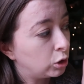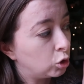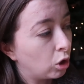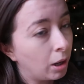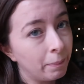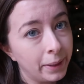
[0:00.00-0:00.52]

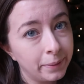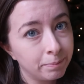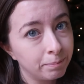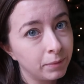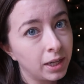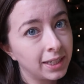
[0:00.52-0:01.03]
drama,
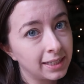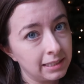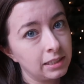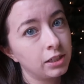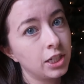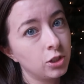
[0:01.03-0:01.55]

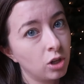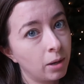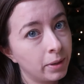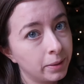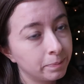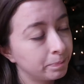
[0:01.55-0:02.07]
unnecessary
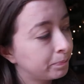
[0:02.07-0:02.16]
drama.